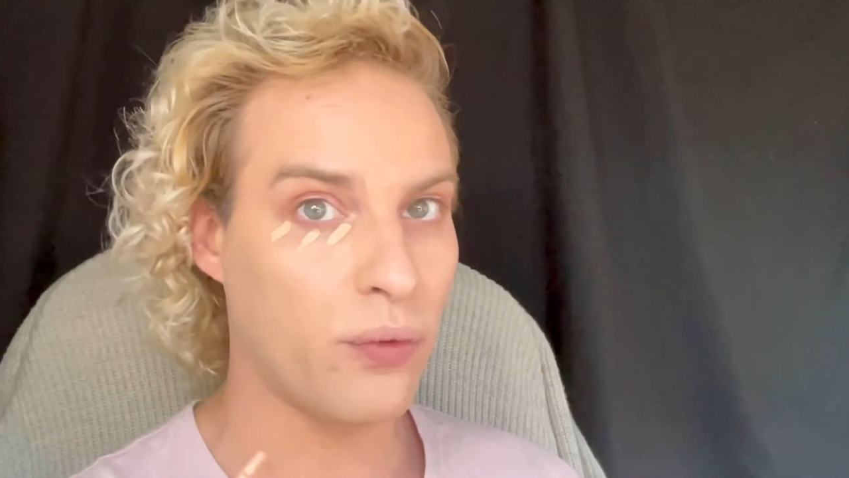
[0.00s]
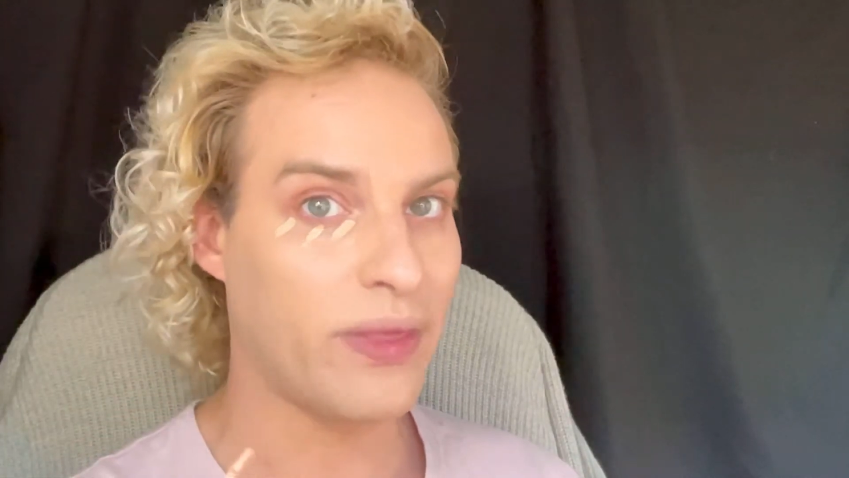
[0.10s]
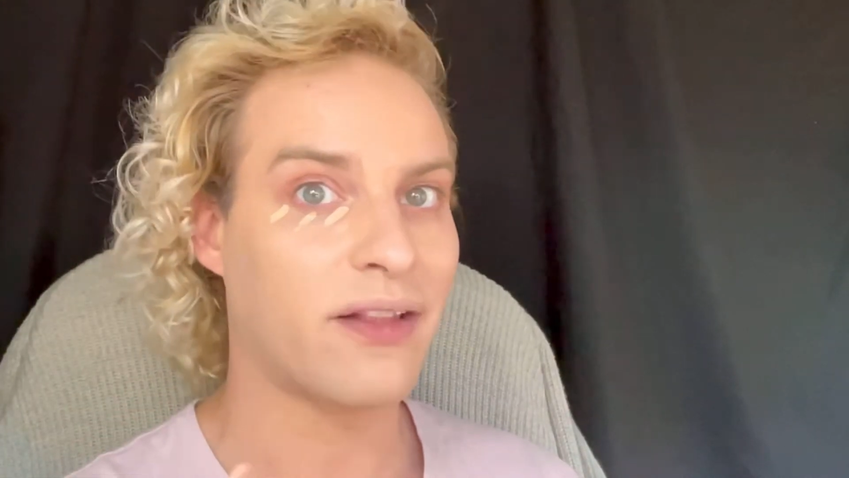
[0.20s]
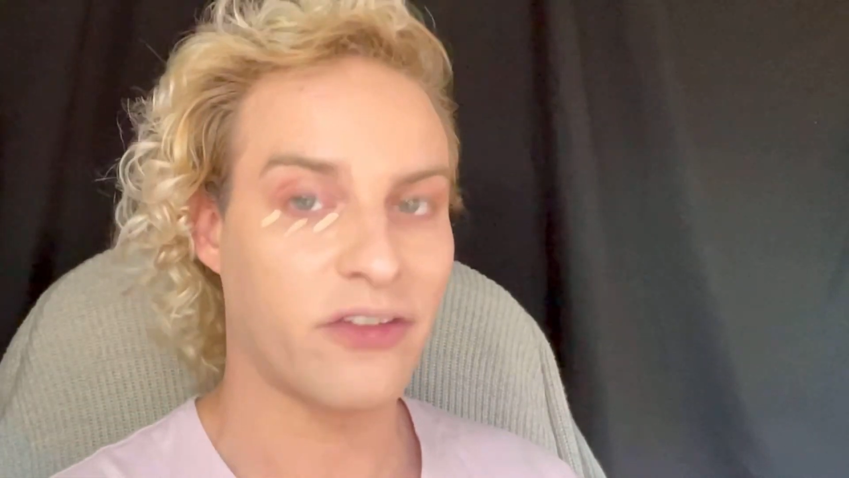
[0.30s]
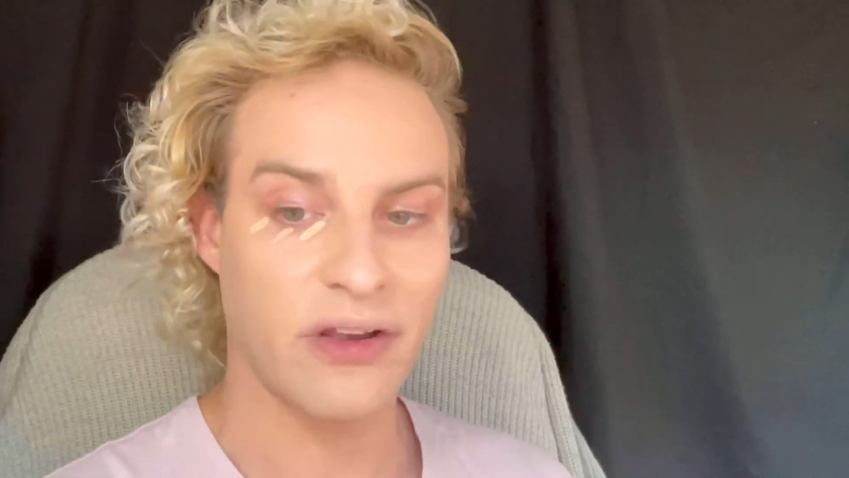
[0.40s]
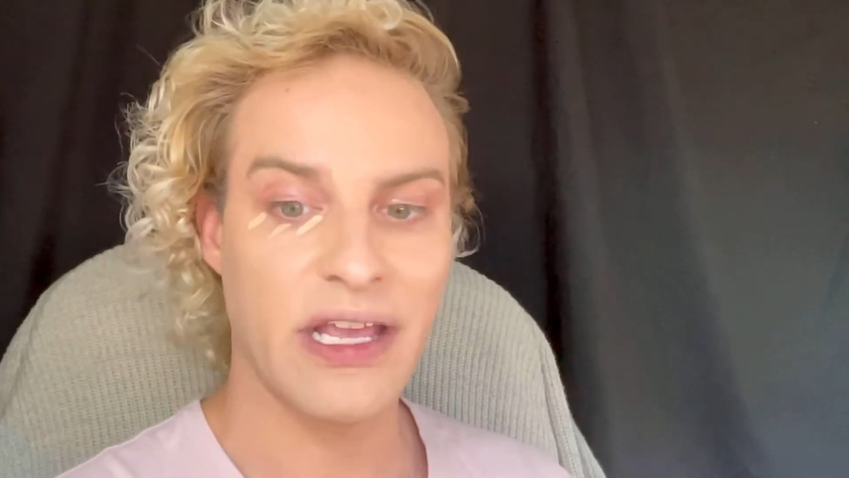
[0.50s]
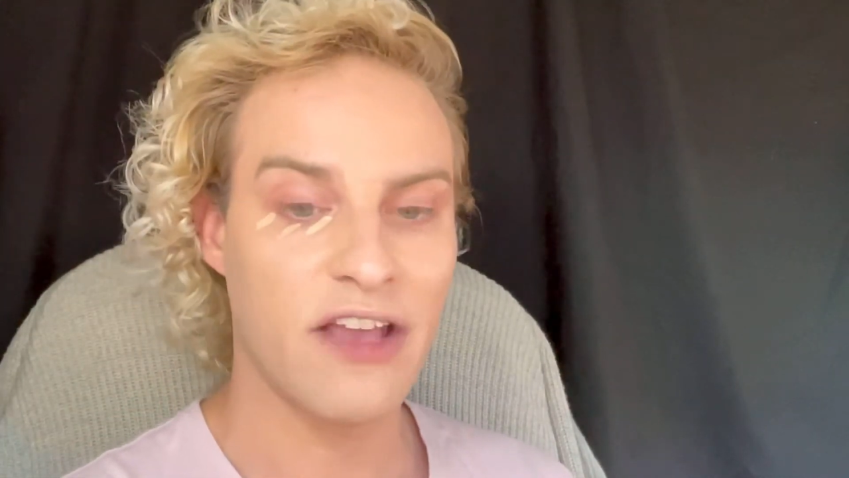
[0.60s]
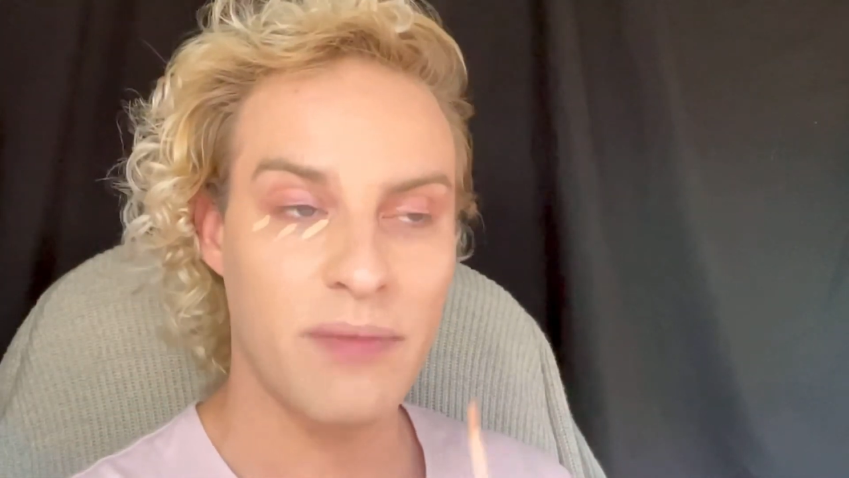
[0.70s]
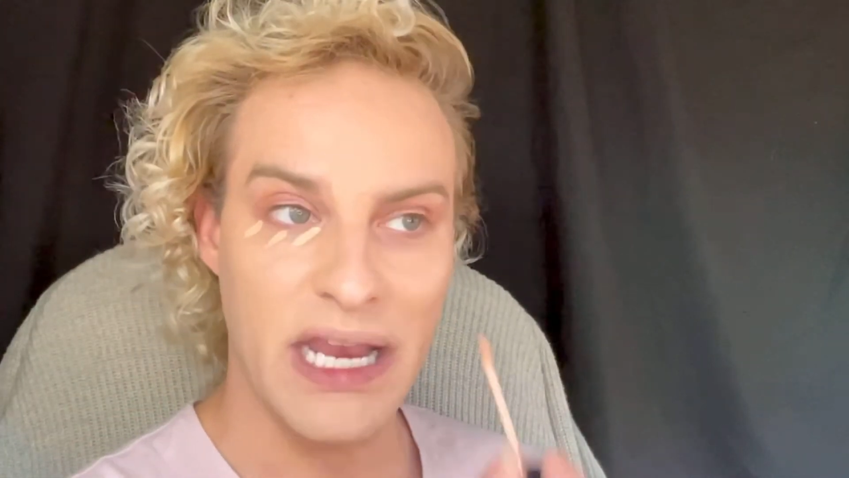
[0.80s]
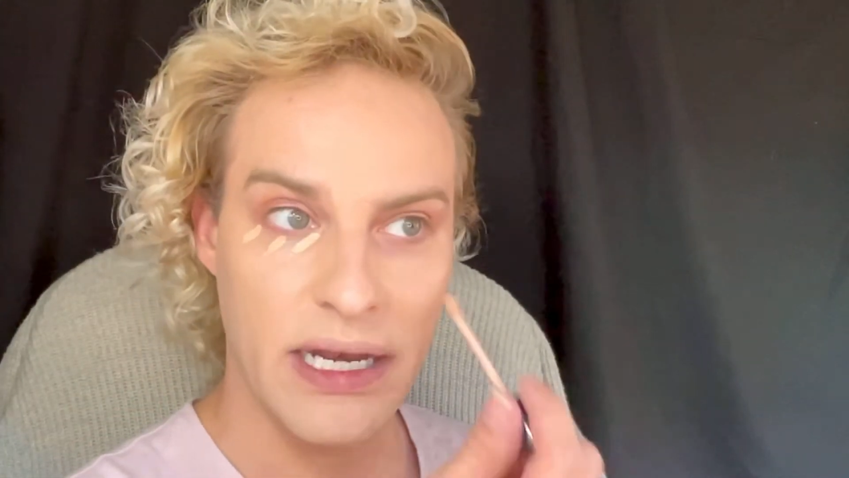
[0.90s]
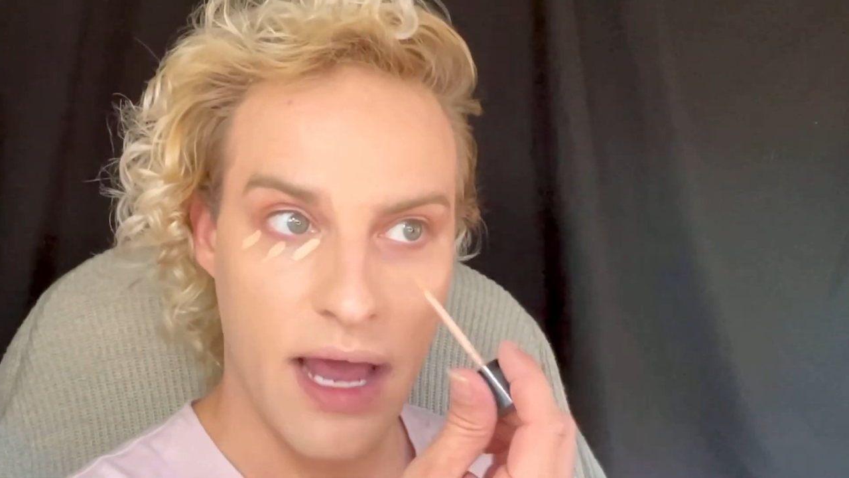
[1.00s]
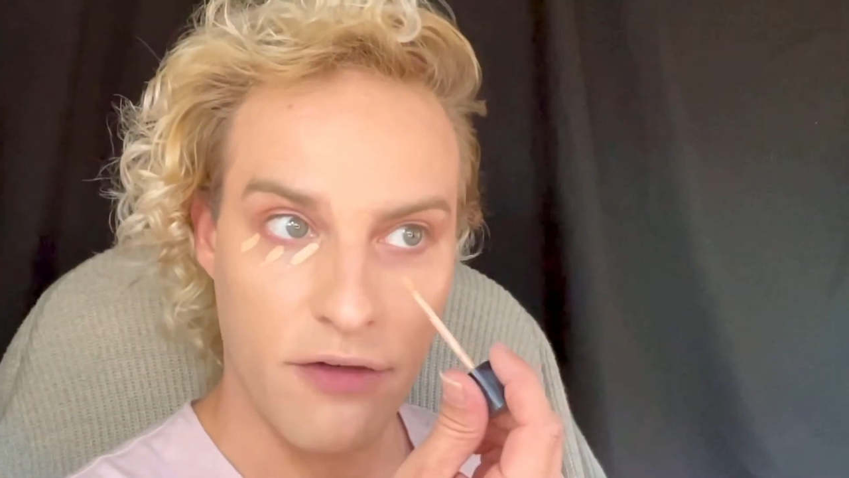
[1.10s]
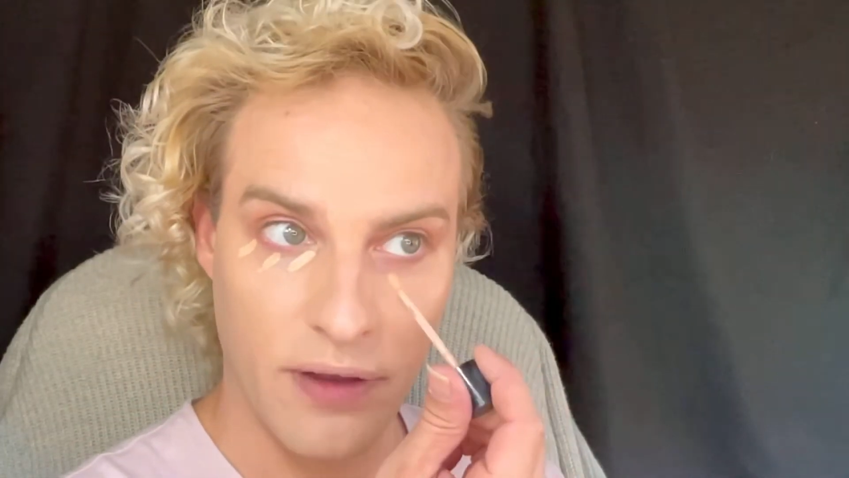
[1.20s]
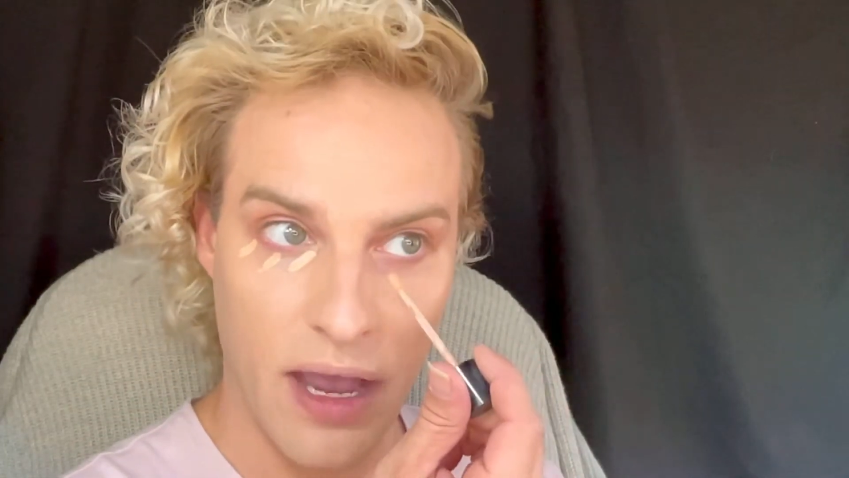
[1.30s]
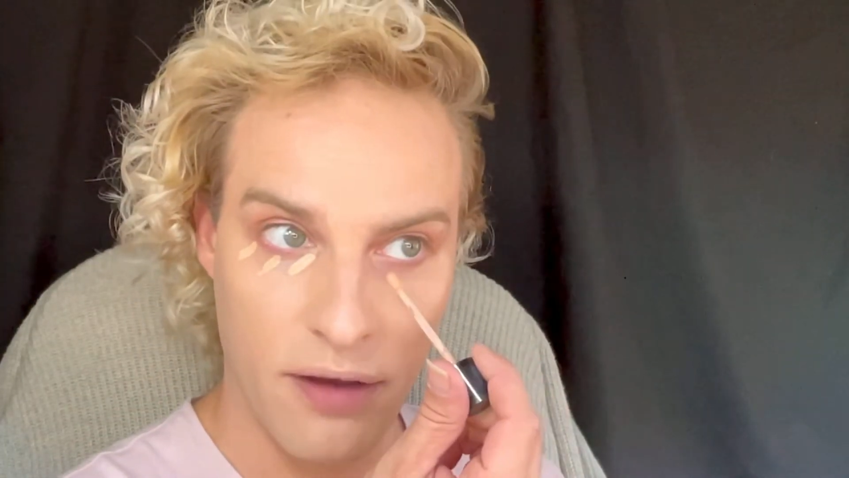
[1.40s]
that's gonna give me
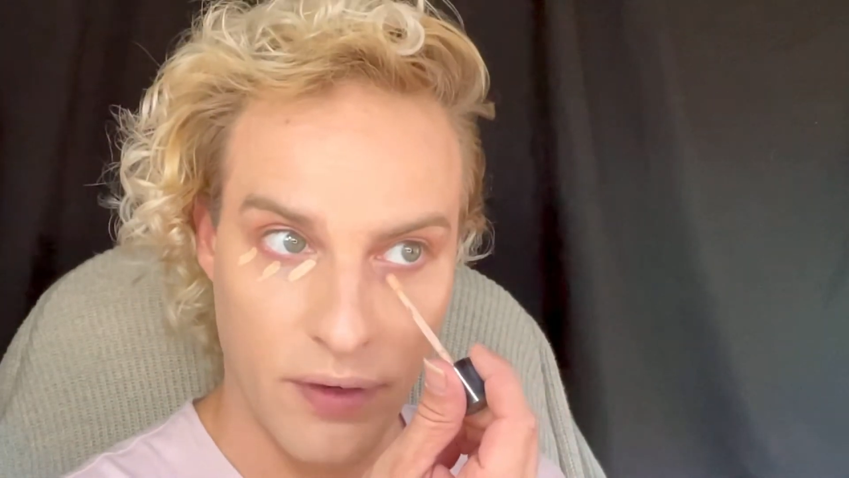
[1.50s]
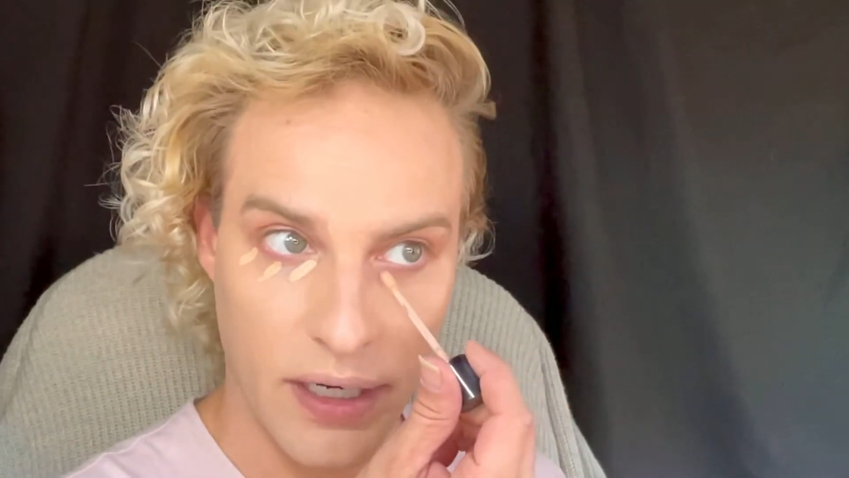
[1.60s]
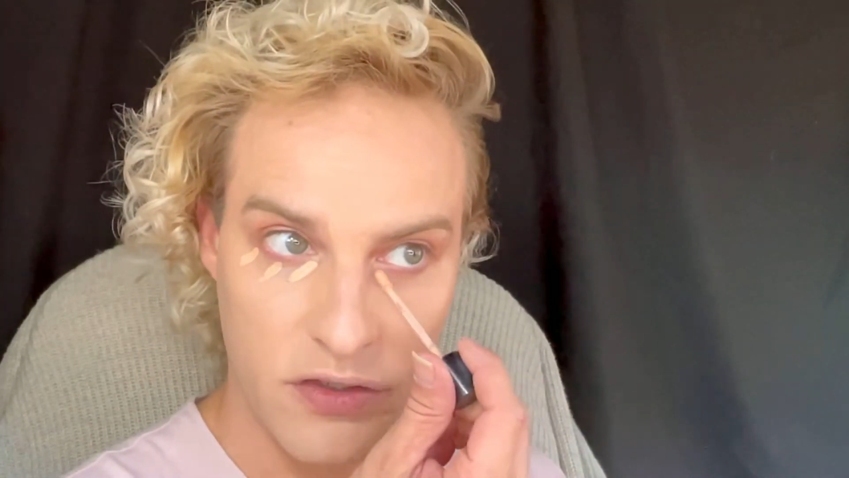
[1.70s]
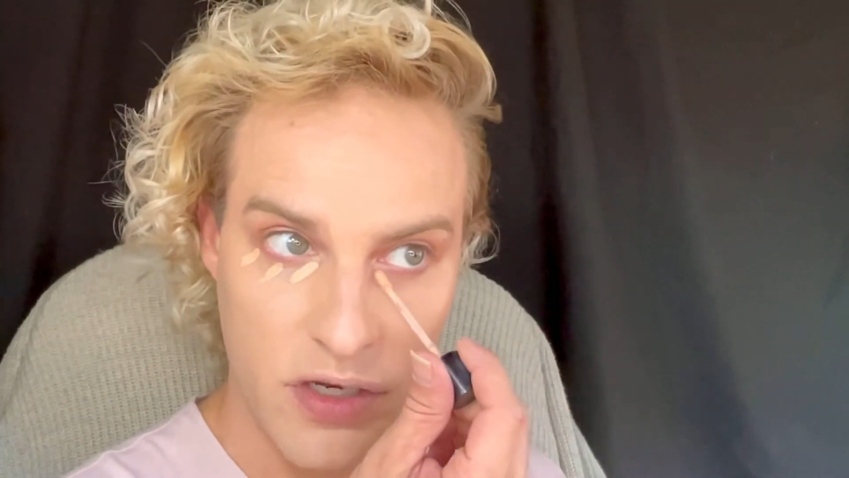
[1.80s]
enough coverage.